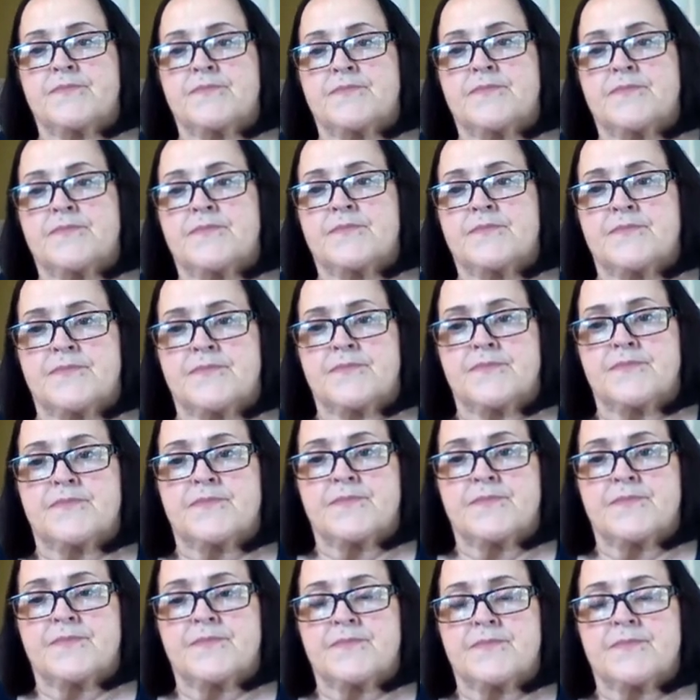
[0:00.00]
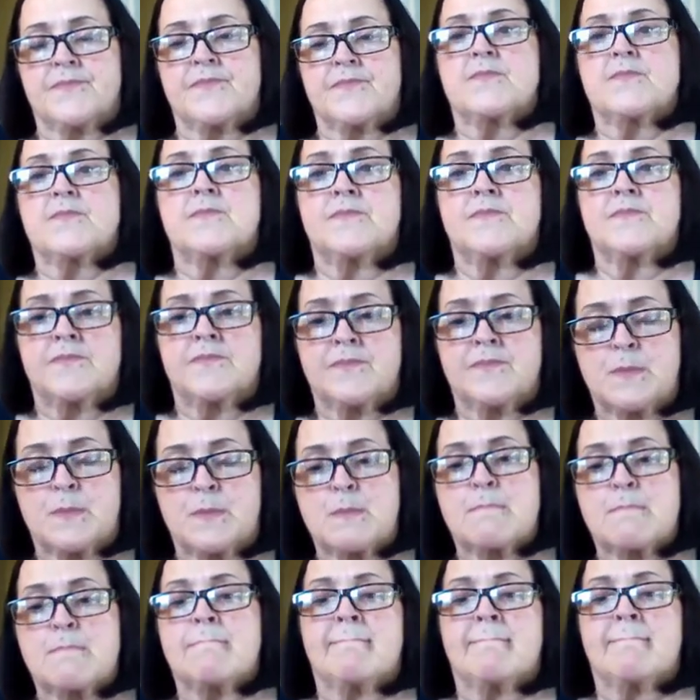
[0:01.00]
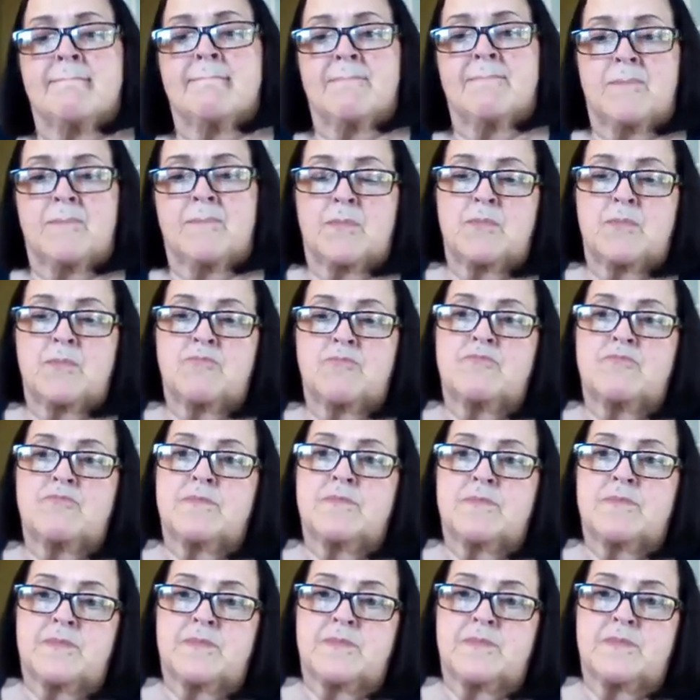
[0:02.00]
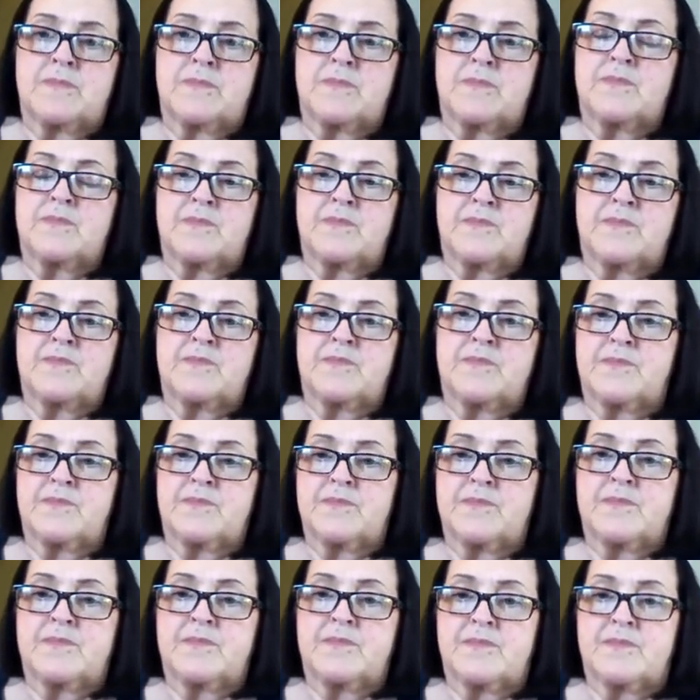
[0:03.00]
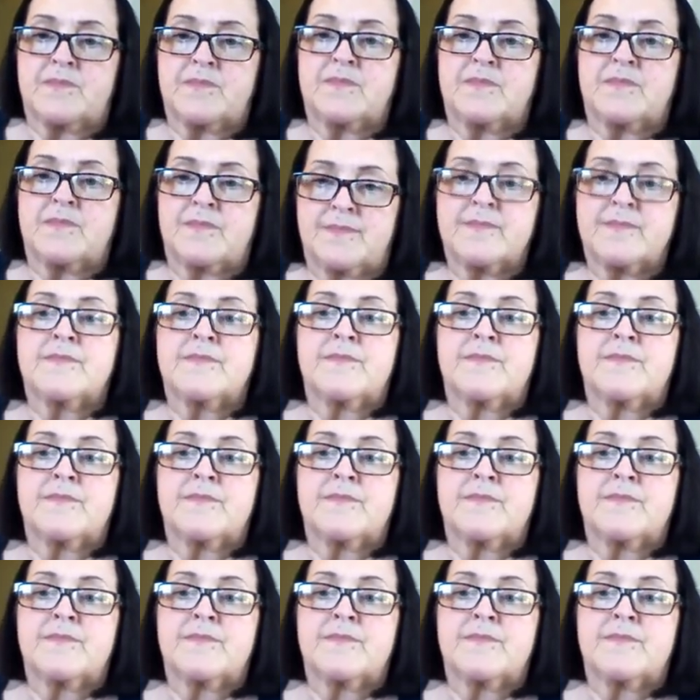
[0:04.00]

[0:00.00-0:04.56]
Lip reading: [no speech]